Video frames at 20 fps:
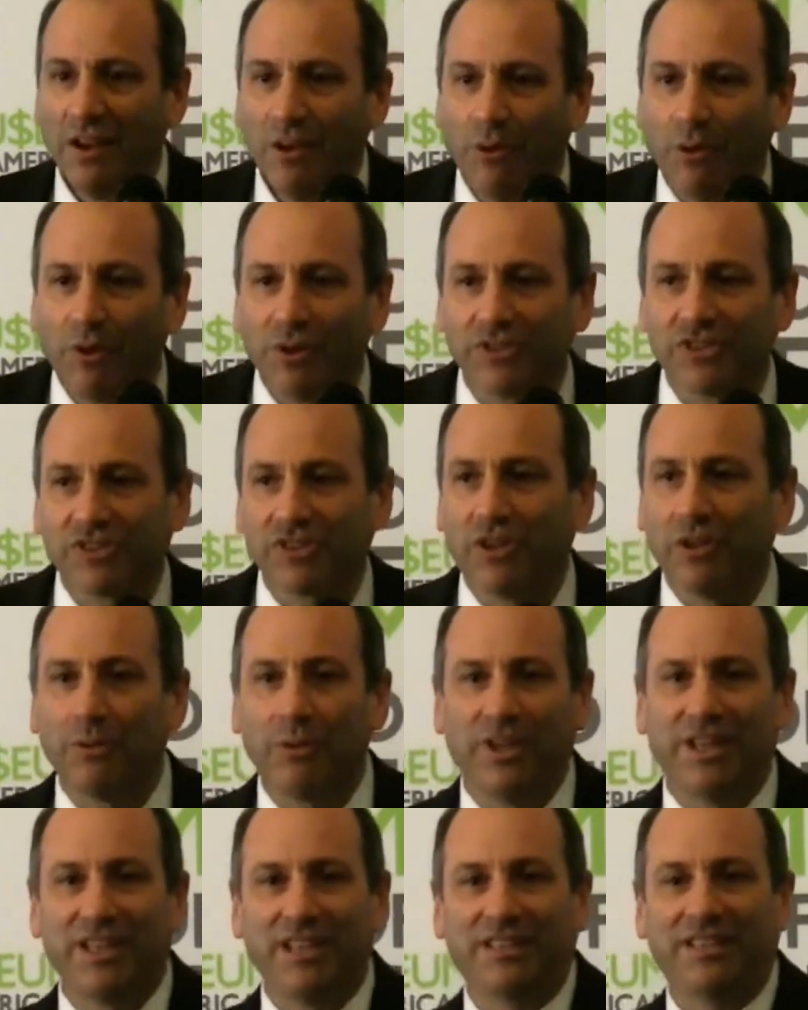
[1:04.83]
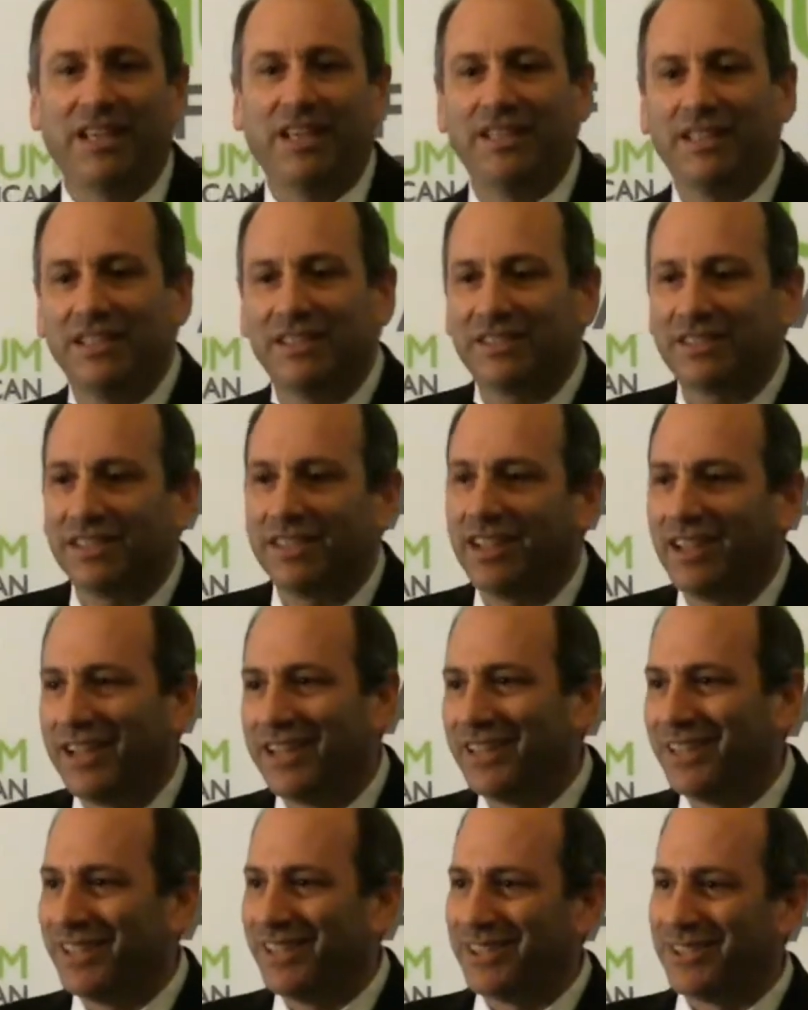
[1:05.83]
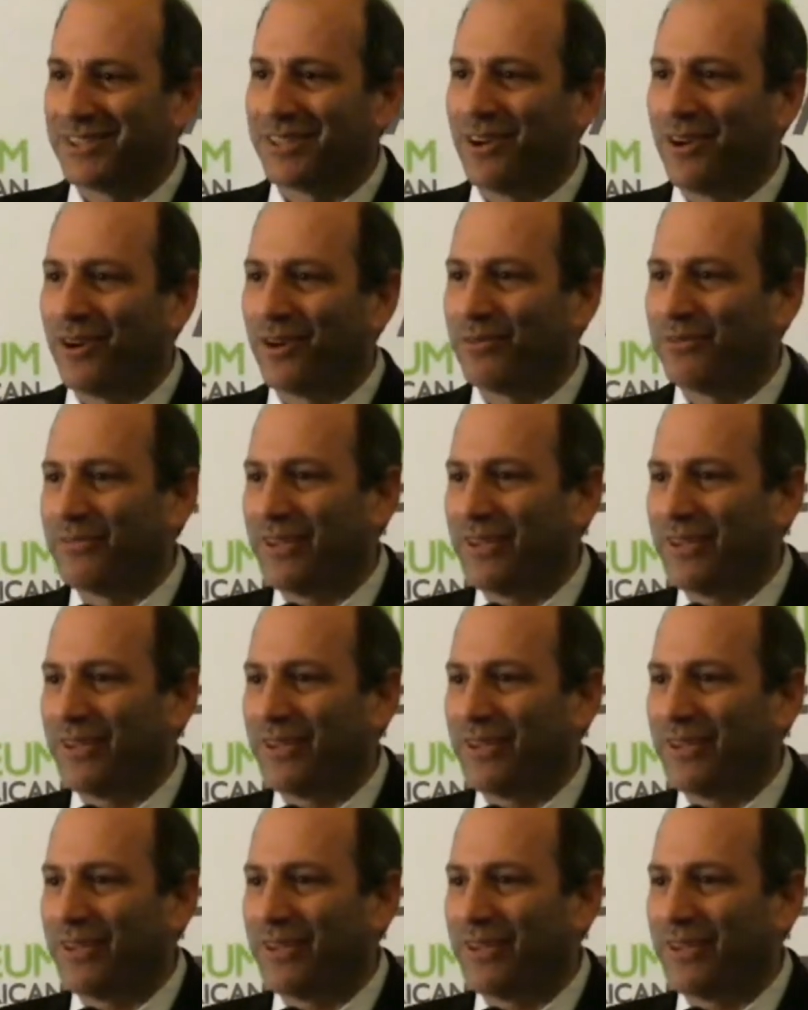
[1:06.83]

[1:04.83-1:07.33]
Also in attendance tonight is our